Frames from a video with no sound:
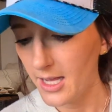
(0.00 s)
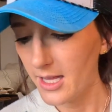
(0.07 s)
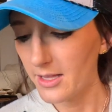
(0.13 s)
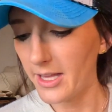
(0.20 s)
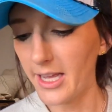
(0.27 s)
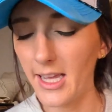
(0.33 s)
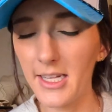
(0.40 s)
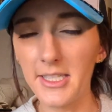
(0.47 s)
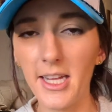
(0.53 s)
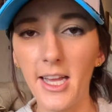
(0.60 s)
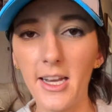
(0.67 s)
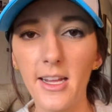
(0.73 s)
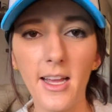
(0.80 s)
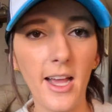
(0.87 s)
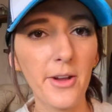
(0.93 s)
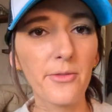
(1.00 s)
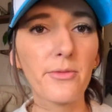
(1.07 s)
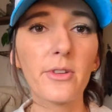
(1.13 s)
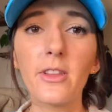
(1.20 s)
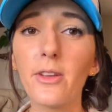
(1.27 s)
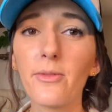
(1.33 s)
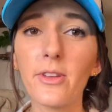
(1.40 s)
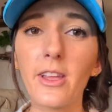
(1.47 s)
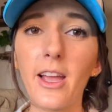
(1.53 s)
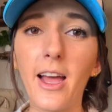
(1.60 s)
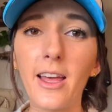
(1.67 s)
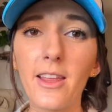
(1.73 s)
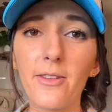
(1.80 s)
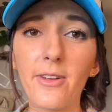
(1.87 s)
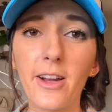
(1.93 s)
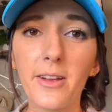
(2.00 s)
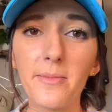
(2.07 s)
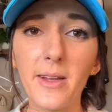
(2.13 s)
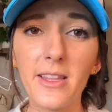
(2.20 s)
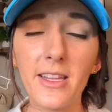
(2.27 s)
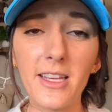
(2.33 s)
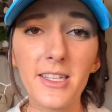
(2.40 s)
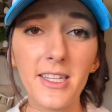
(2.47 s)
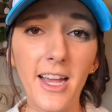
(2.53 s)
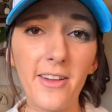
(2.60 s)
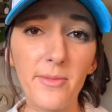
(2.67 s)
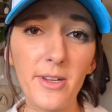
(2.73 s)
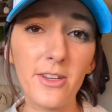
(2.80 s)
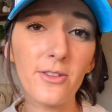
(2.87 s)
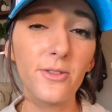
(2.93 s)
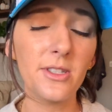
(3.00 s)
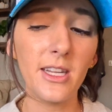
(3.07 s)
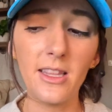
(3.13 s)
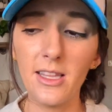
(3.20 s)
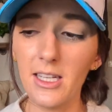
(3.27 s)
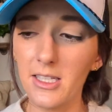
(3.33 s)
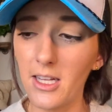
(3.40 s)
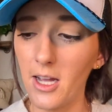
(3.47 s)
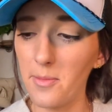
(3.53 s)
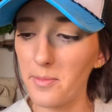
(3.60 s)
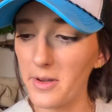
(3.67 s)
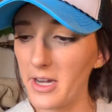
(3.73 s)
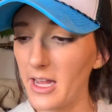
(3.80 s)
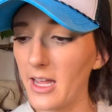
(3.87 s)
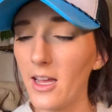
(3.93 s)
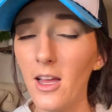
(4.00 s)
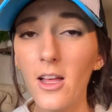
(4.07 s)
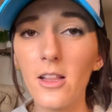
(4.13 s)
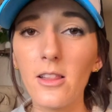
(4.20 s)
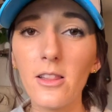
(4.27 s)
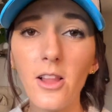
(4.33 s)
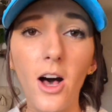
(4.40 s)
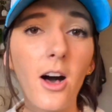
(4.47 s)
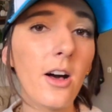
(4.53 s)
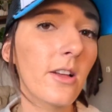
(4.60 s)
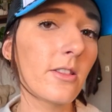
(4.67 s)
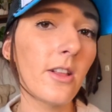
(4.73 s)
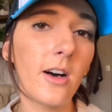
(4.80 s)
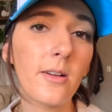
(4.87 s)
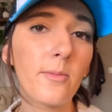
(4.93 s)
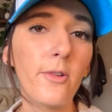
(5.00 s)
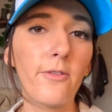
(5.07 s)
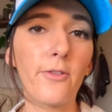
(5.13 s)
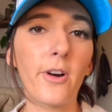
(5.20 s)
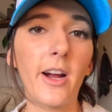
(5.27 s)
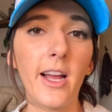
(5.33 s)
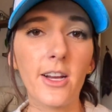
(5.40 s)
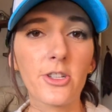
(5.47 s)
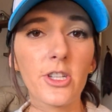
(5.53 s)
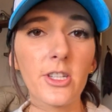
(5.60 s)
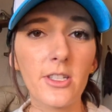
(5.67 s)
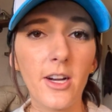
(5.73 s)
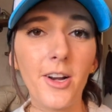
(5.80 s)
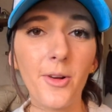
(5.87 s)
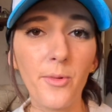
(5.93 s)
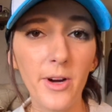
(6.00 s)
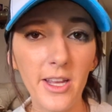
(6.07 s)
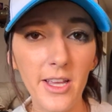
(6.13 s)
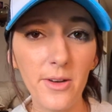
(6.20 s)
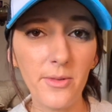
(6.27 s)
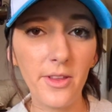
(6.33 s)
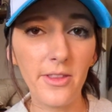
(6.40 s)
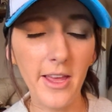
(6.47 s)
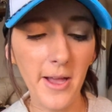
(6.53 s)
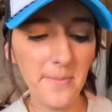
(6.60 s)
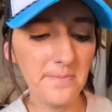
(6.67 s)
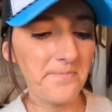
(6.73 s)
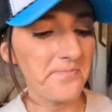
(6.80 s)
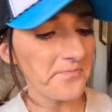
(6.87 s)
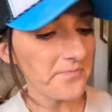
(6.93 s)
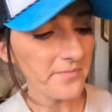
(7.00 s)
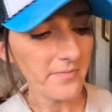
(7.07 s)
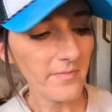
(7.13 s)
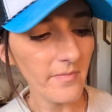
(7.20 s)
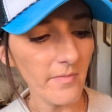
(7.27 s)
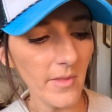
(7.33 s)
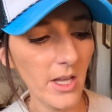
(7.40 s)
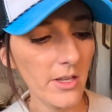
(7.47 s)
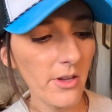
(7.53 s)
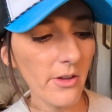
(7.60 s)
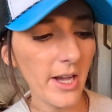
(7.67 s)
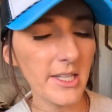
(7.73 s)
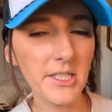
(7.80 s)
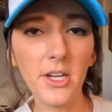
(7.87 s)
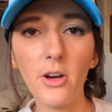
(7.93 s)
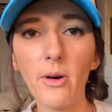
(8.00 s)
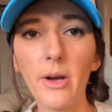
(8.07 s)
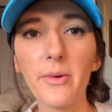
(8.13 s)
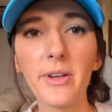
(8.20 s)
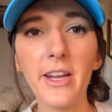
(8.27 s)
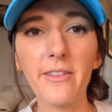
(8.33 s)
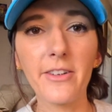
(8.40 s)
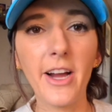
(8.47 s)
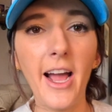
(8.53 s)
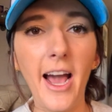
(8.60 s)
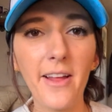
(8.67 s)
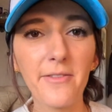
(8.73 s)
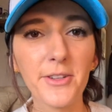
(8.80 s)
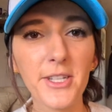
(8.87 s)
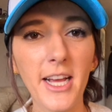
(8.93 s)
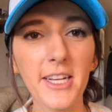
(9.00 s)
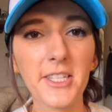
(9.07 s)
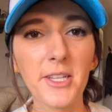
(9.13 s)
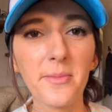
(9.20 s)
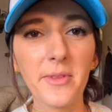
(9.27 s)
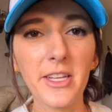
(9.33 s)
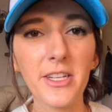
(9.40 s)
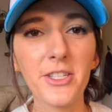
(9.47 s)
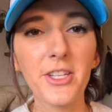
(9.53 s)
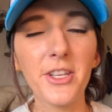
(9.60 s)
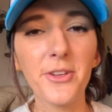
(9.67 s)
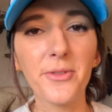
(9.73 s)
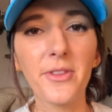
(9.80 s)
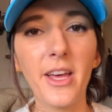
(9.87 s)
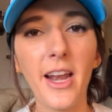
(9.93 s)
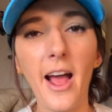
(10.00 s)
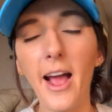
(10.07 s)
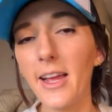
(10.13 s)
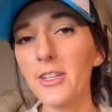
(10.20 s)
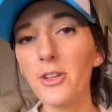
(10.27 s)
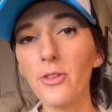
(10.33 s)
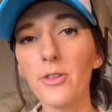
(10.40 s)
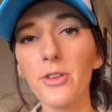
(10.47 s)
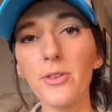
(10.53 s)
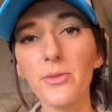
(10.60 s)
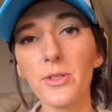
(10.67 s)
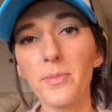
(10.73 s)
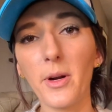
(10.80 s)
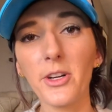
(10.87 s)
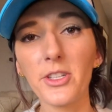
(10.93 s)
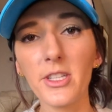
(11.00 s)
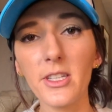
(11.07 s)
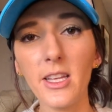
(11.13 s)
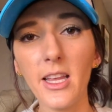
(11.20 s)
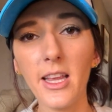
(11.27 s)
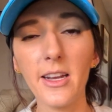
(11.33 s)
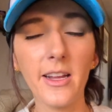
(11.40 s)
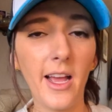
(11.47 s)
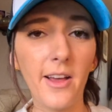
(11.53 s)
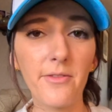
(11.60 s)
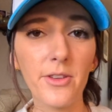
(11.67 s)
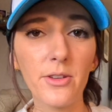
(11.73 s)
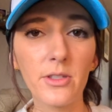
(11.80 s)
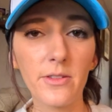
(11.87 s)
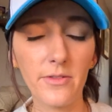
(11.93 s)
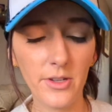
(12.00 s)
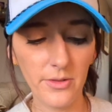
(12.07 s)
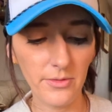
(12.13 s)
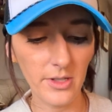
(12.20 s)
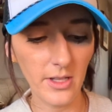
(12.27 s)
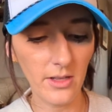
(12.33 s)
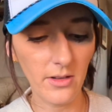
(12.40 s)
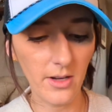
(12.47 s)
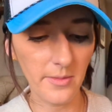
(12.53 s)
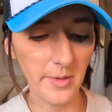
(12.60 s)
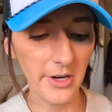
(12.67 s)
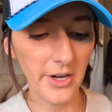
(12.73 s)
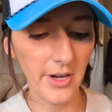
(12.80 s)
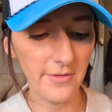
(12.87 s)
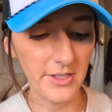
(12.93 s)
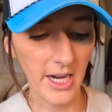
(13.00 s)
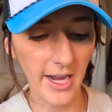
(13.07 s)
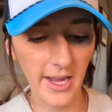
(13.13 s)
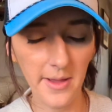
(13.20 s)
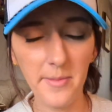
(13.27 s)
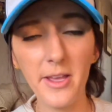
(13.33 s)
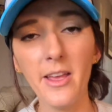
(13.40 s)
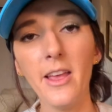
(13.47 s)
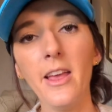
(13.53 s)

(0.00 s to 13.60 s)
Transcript: Like I said, I really, really highly recommend these. I've been using this company long before I actually started working with them. You guys know I would never advertise something to you that I don't use personally and have used for a really long period of time.